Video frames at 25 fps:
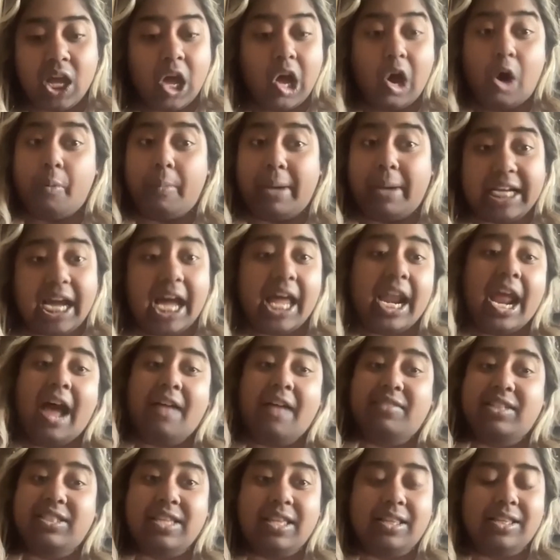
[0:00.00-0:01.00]
oh my God, I have
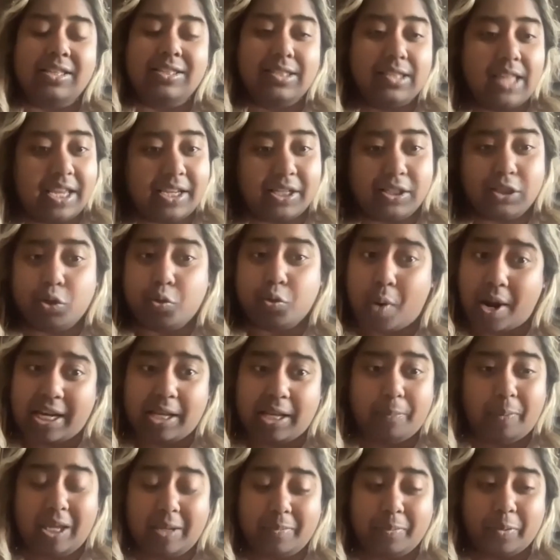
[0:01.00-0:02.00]
to send this to like 20
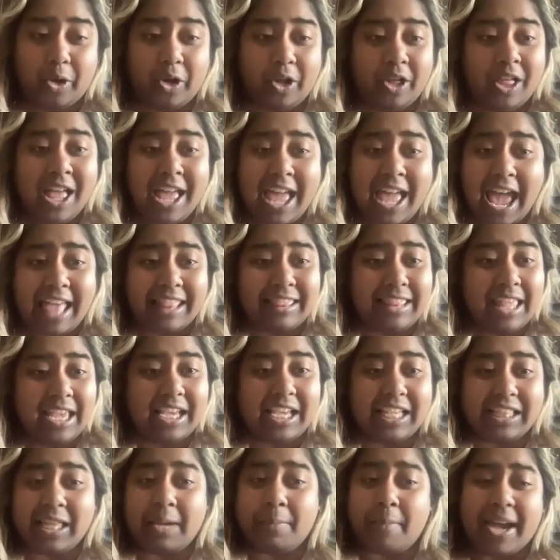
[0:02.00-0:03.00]
people, and like
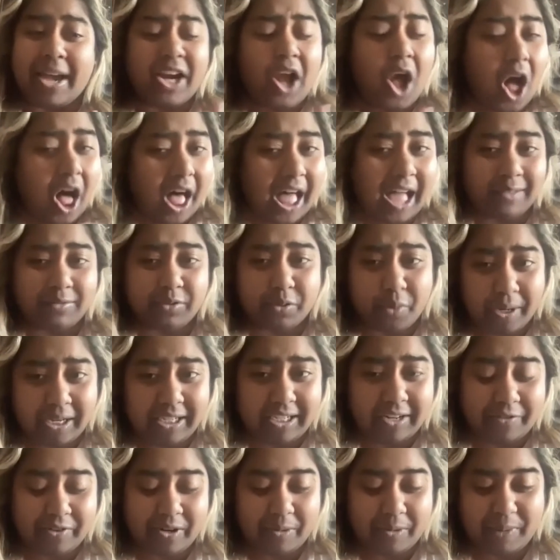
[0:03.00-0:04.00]
they might all have 20
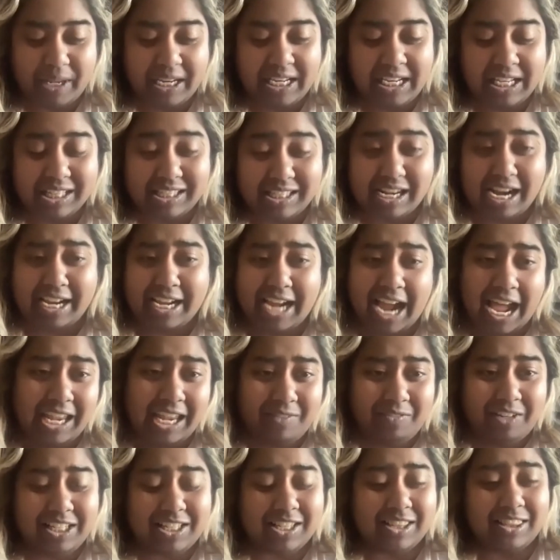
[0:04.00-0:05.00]
different opinions, and I kind of
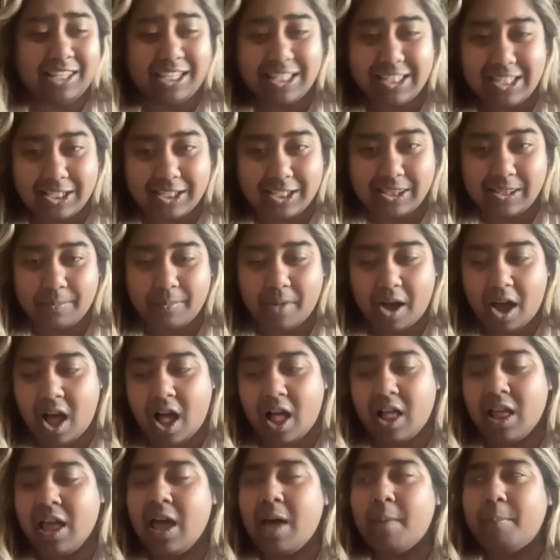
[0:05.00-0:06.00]
need to listen to them all.